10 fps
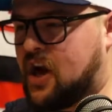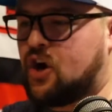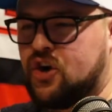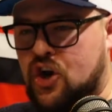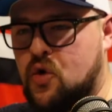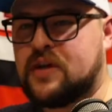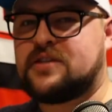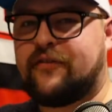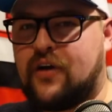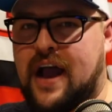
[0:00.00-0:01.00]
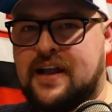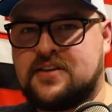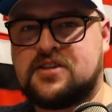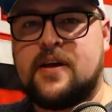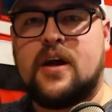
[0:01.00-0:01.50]
our newest
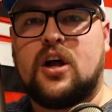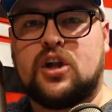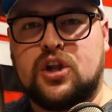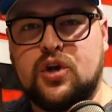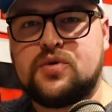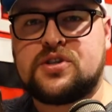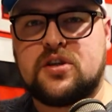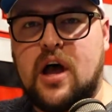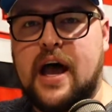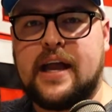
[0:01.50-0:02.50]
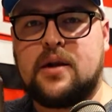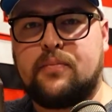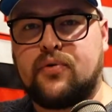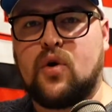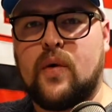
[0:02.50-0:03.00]
friends, Loose Line
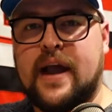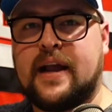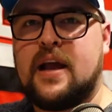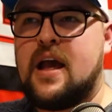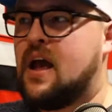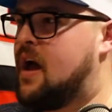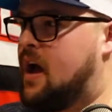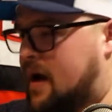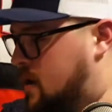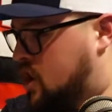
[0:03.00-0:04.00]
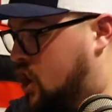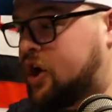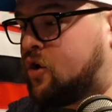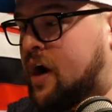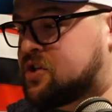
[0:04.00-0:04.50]
Brewing. Good
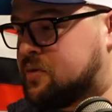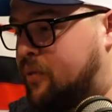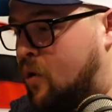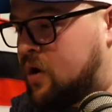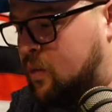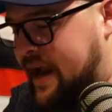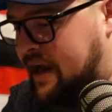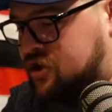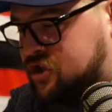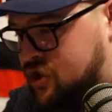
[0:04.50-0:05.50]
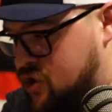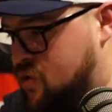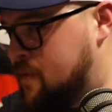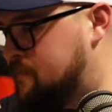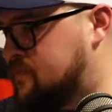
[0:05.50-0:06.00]
across the board. We got
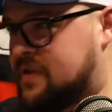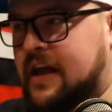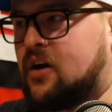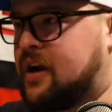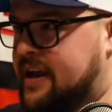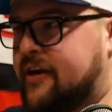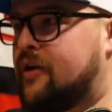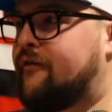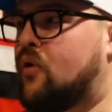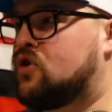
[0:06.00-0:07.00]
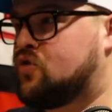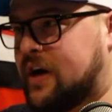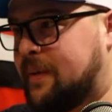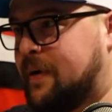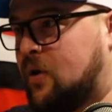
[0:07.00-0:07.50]
2 that are here for
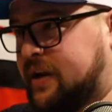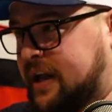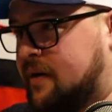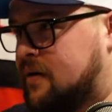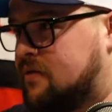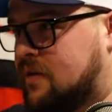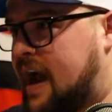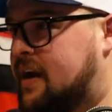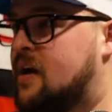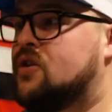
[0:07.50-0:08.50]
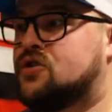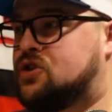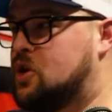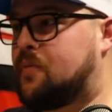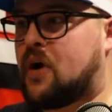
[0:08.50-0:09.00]
drinkability, right?
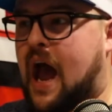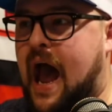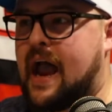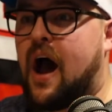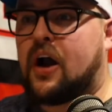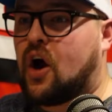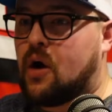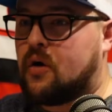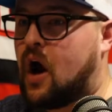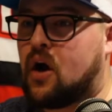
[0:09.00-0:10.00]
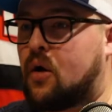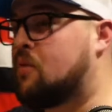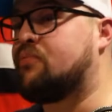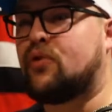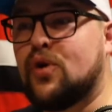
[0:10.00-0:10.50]
Super high on our
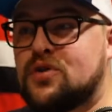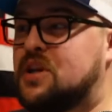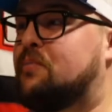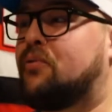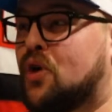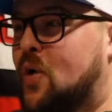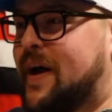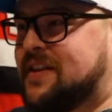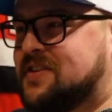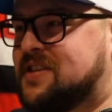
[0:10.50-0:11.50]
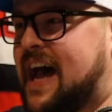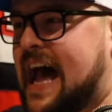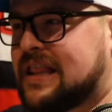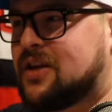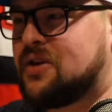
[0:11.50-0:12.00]
Brews and Bruins
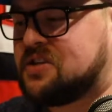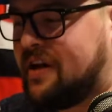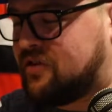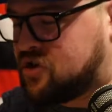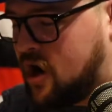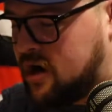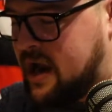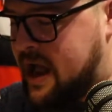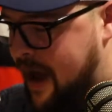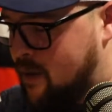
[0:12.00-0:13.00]
37 chart. I